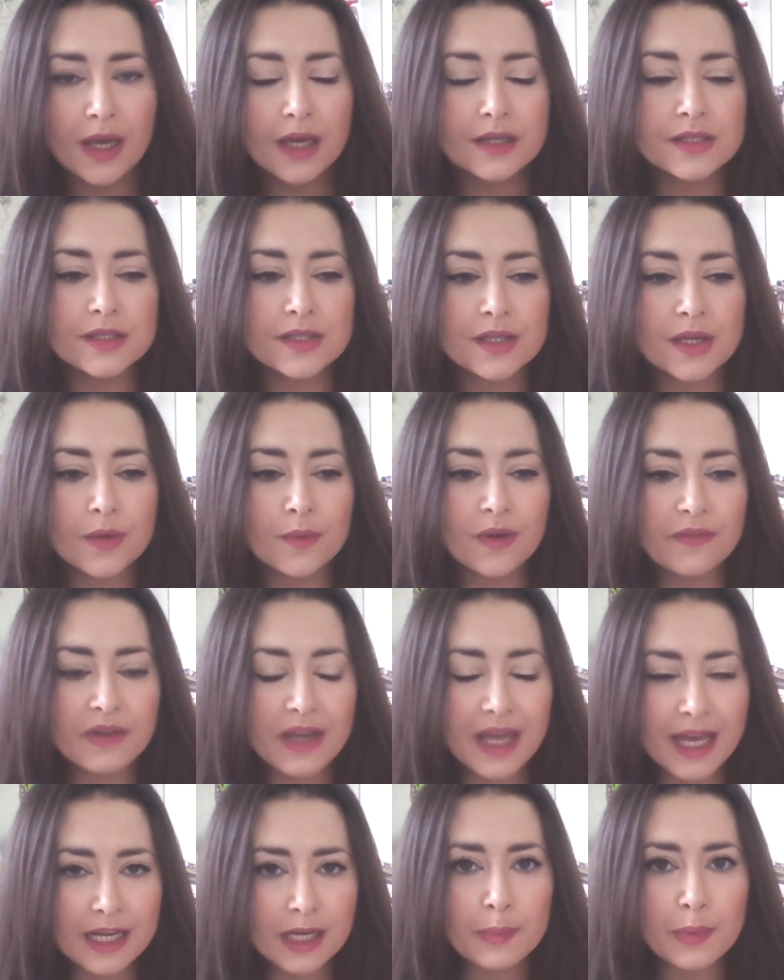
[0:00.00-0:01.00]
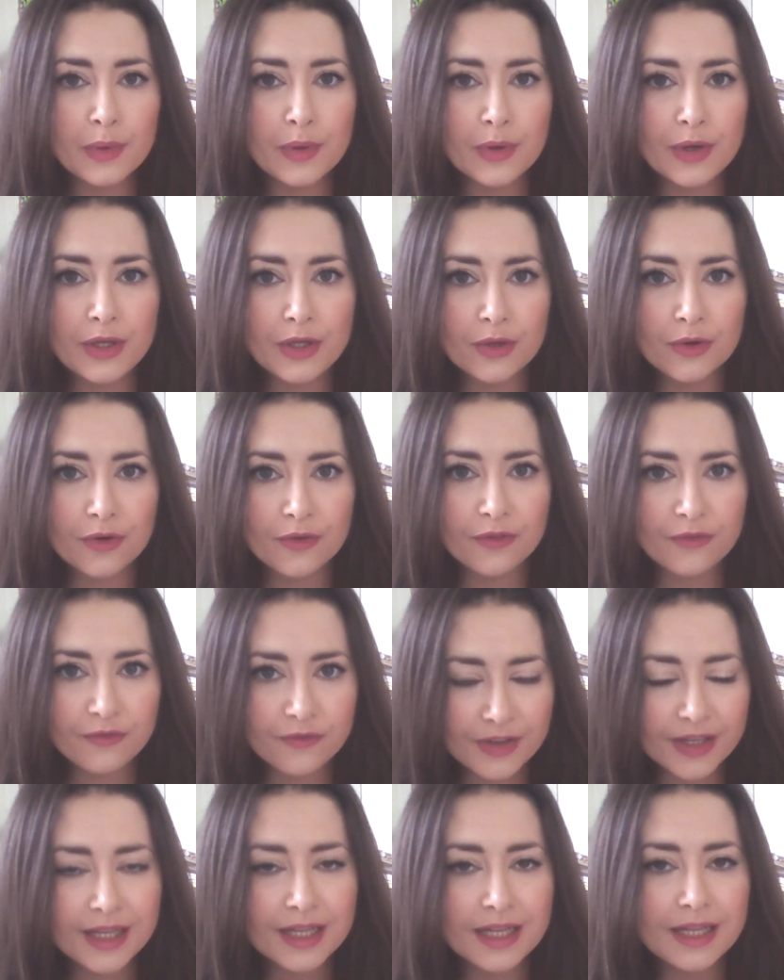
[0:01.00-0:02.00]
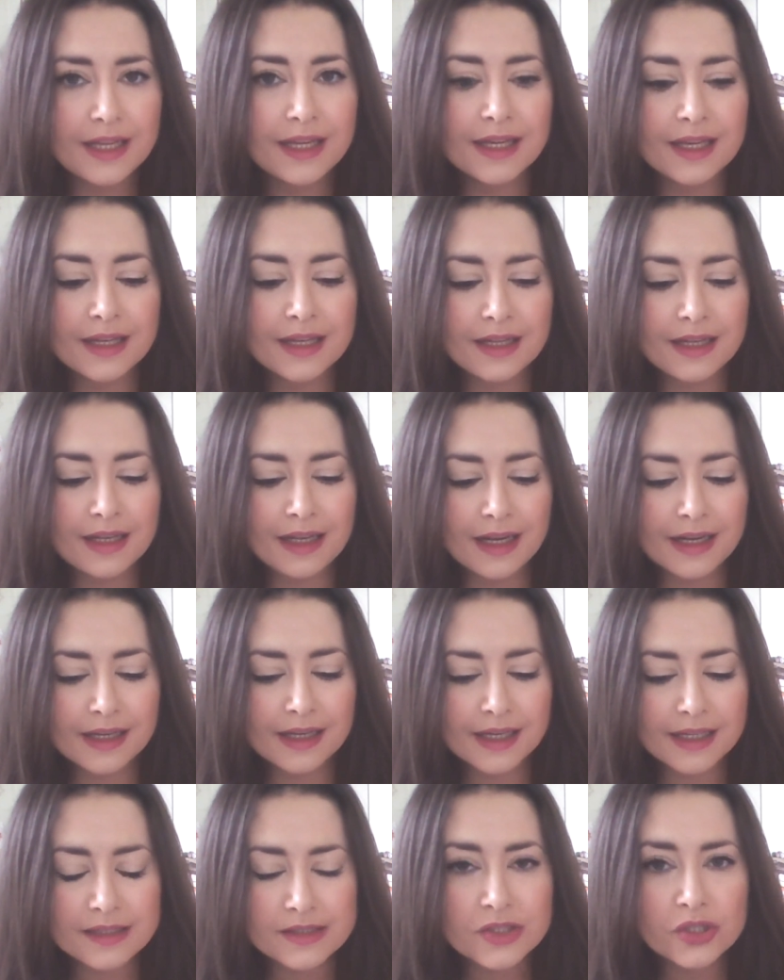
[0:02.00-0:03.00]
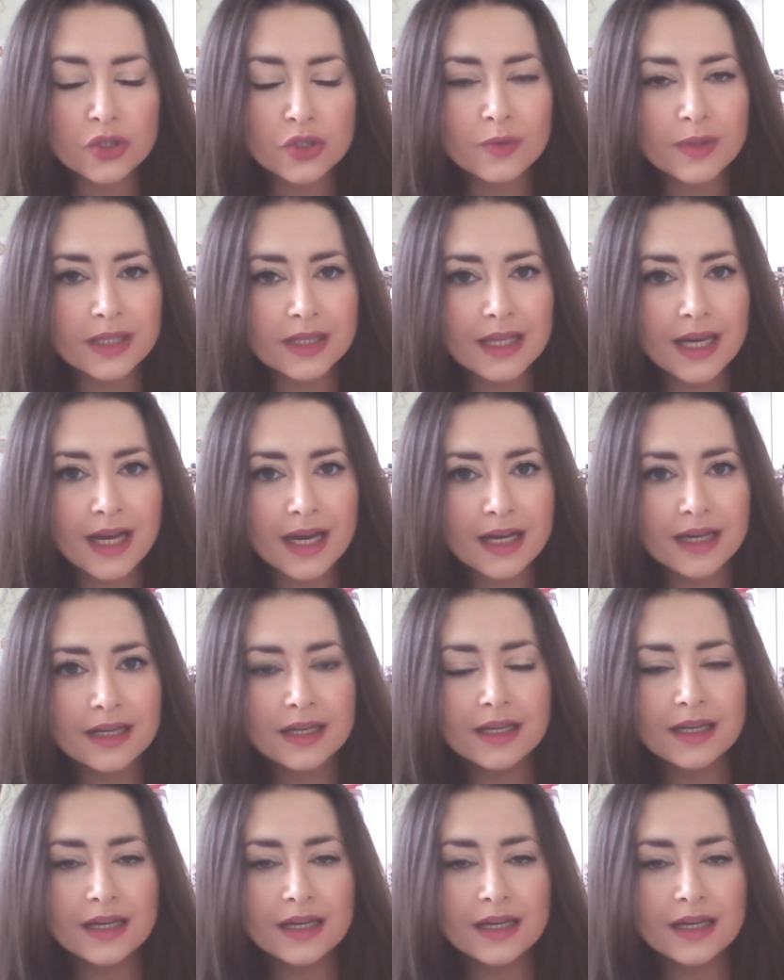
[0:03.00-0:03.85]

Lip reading: So if any point you're feeling like it's doing that,